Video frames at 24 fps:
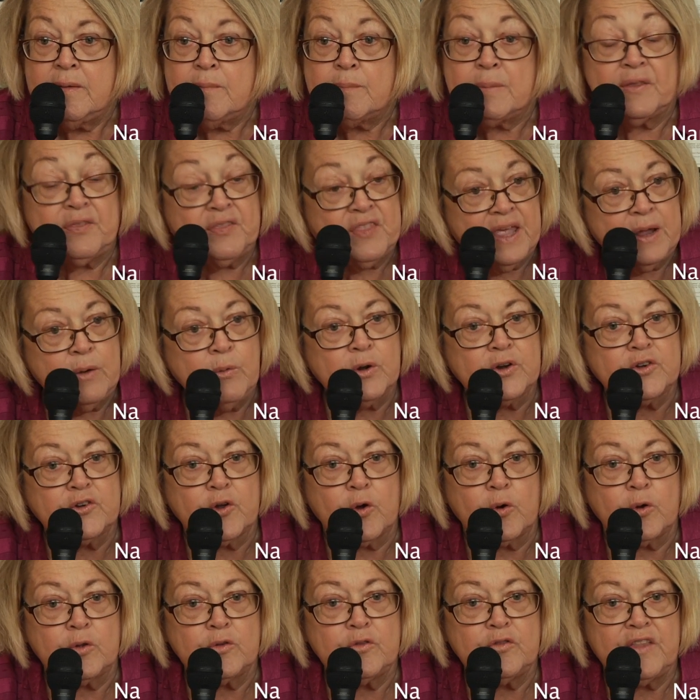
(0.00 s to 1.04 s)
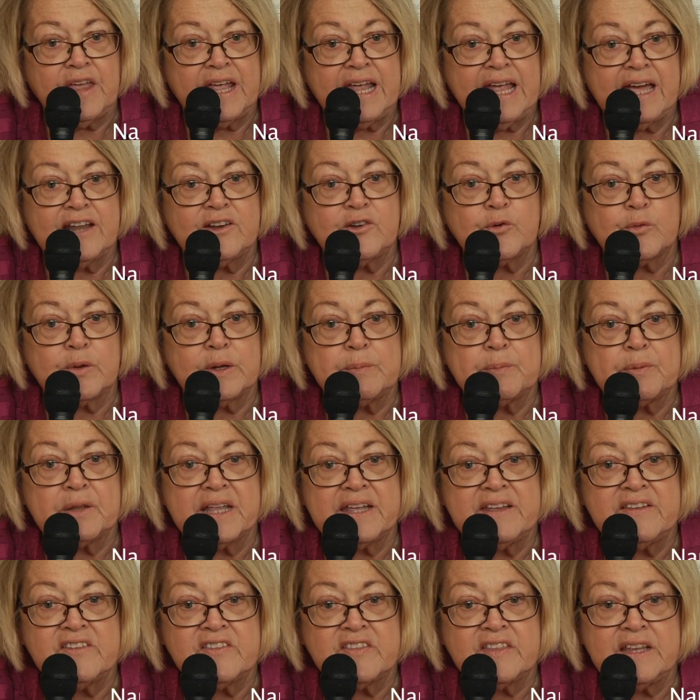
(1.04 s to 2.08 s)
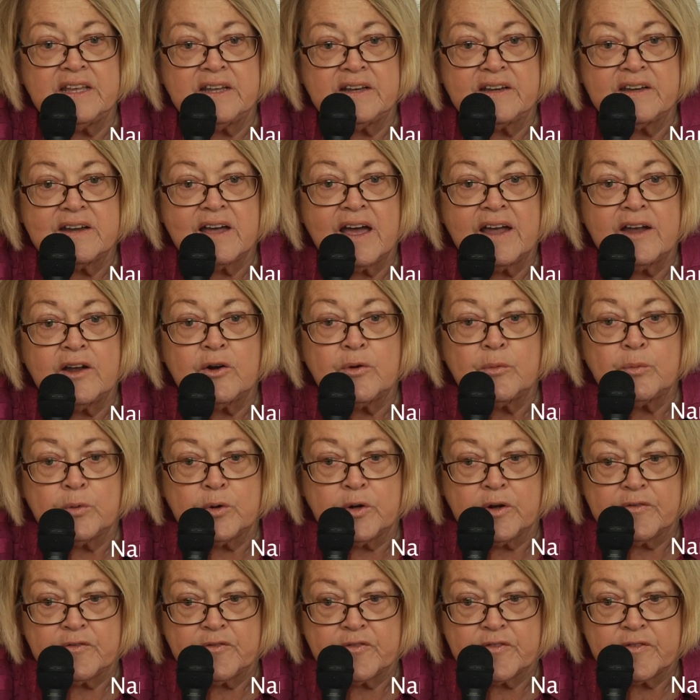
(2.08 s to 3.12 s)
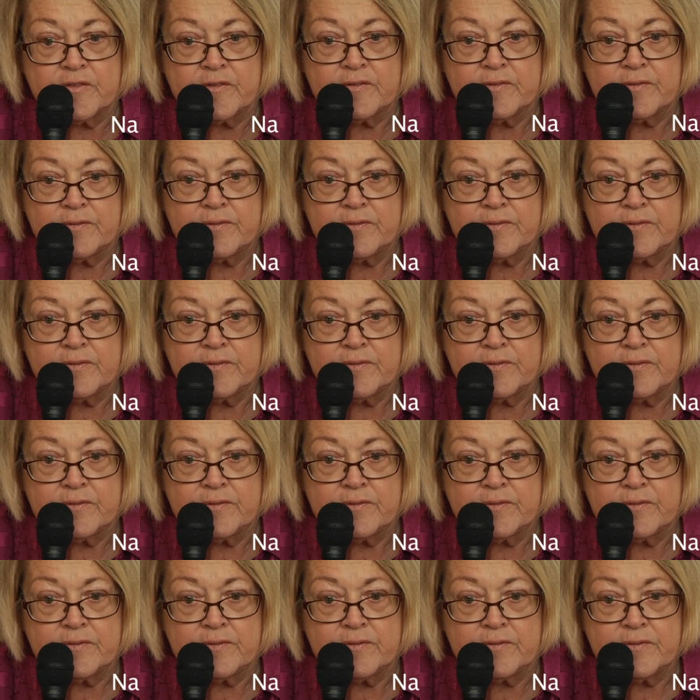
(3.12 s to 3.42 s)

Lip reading: But they were told they had to replace the entire roof.